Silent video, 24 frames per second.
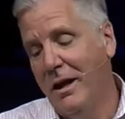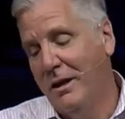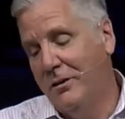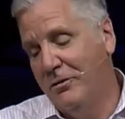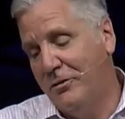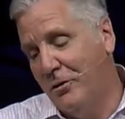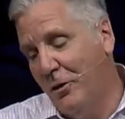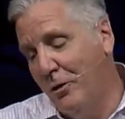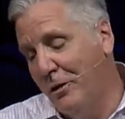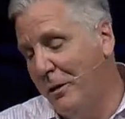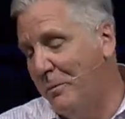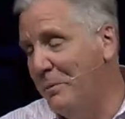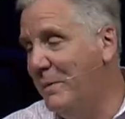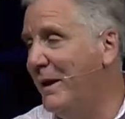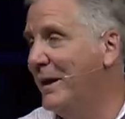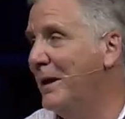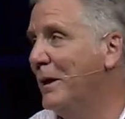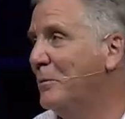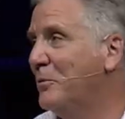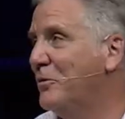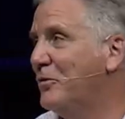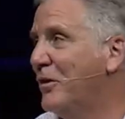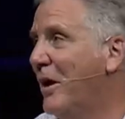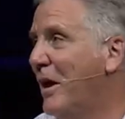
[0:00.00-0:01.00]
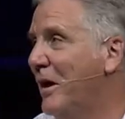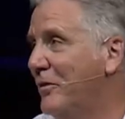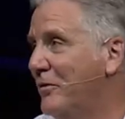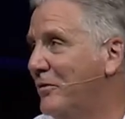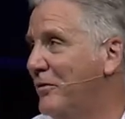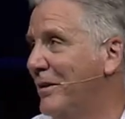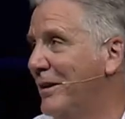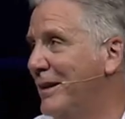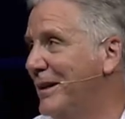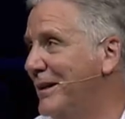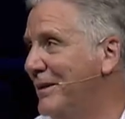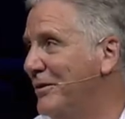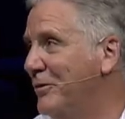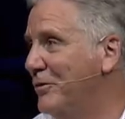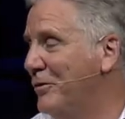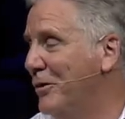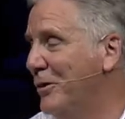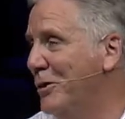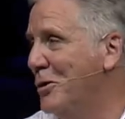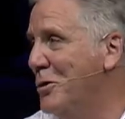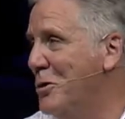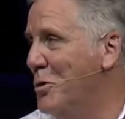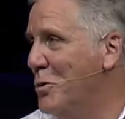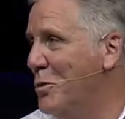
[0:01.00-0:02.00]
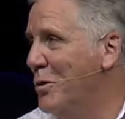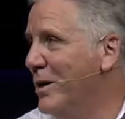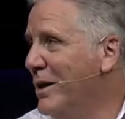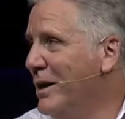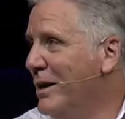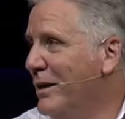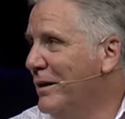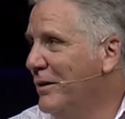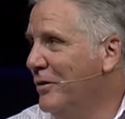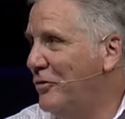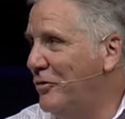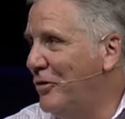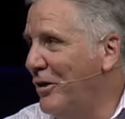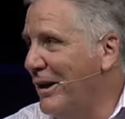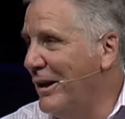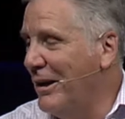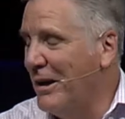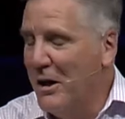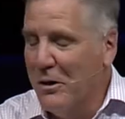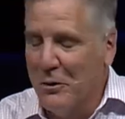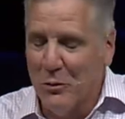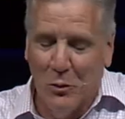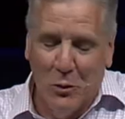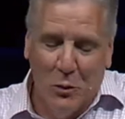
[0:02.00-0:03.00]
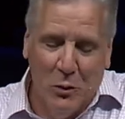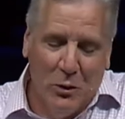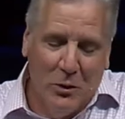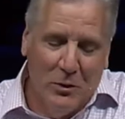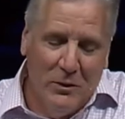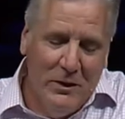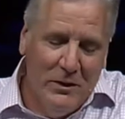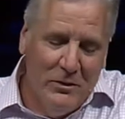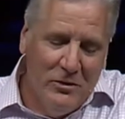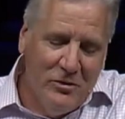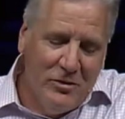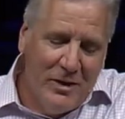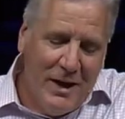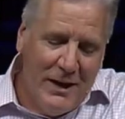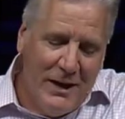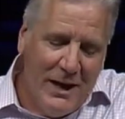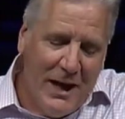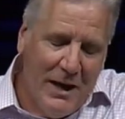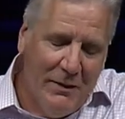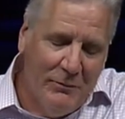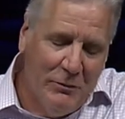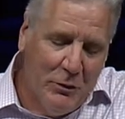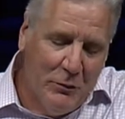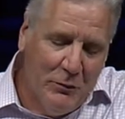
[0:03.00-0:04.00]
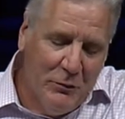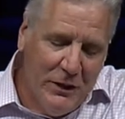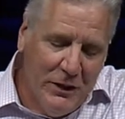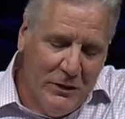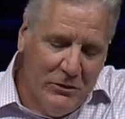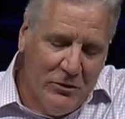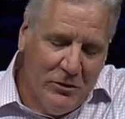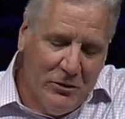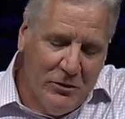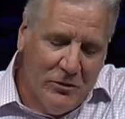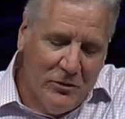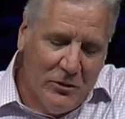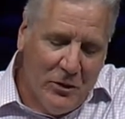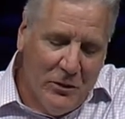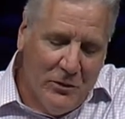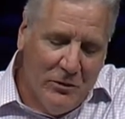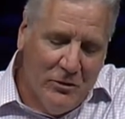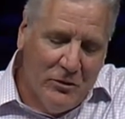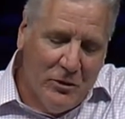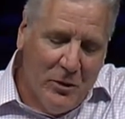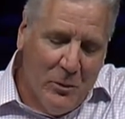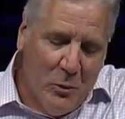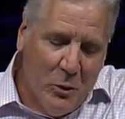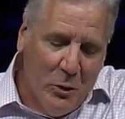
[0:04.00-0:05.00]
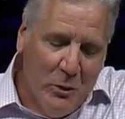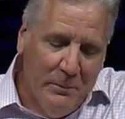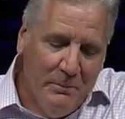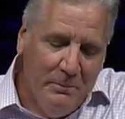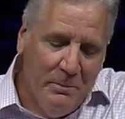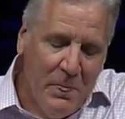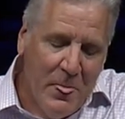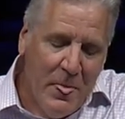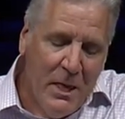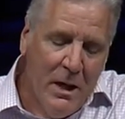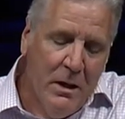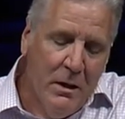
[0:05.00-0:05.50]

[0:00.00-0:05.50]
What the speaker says: And so they beat up Sosthenes, the new synagogue ruler. They just had to have their vengeance on someone.